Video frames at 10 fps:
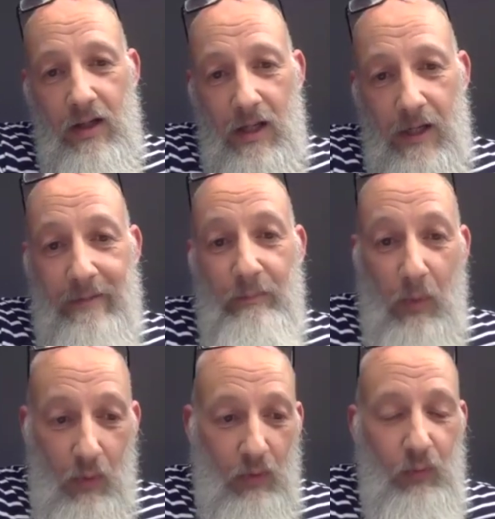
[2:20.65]
is
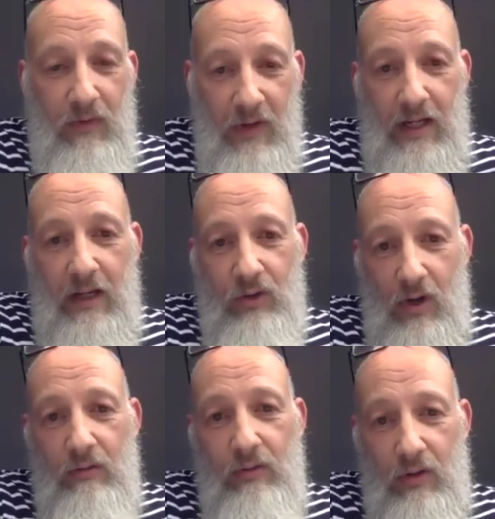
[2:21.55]
born within our
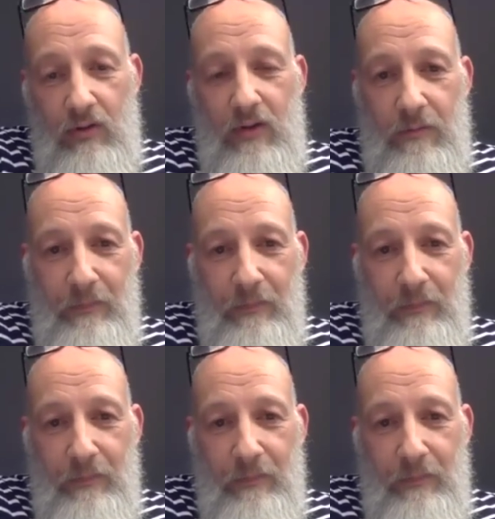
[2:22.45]
childhoods,